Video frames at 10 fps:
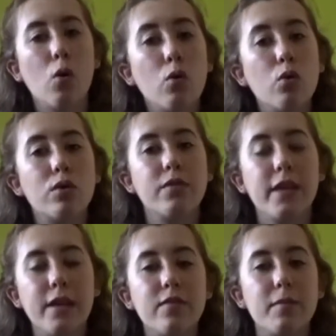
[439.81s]
all of
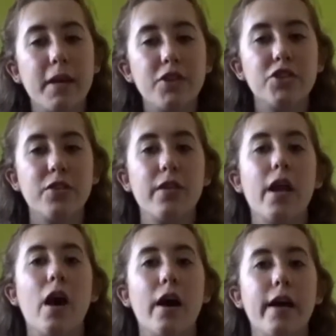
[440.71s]
the information
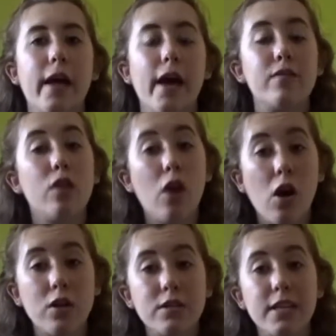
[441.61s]
that I have
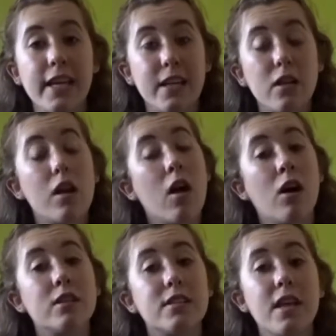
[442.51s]
learnt in
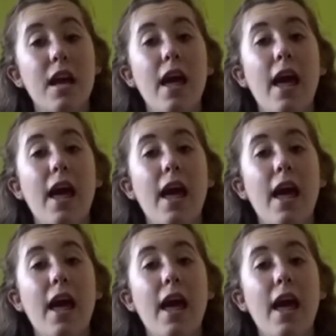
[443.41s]
class